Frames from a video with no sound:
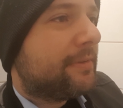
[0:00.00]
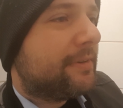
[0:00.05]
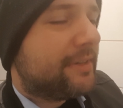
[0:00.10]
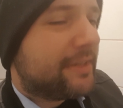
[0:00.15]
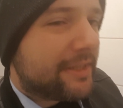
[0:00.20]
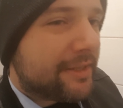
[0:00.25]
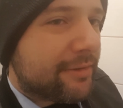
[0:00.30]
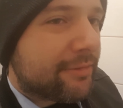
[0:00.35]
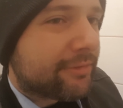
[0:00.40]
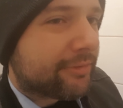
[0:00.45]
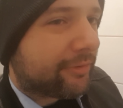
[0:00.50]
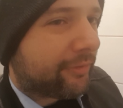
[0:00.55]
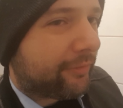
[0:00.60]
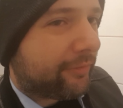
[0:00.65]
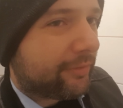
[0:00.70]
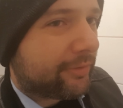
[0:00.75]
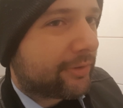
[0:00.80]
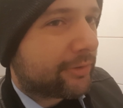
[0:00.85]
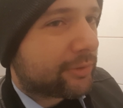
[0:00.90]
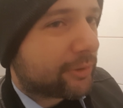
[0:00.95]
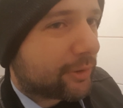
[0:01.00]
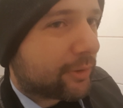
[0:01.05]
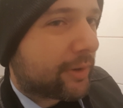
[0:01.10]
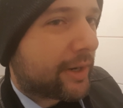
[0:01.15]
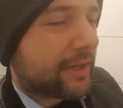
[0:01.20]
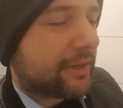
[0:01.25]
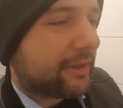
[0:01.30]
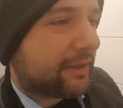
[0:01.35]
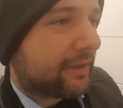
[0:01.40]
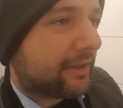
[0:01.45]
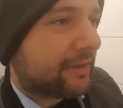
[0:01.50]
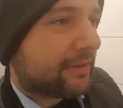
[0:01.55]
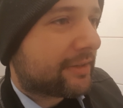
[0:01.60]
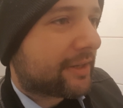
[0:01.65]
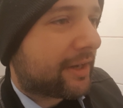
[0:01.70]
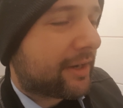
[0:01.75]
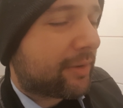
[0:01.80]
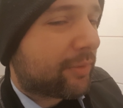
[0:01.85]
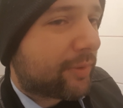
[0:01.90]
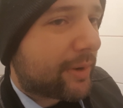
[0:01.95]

default to creating an entire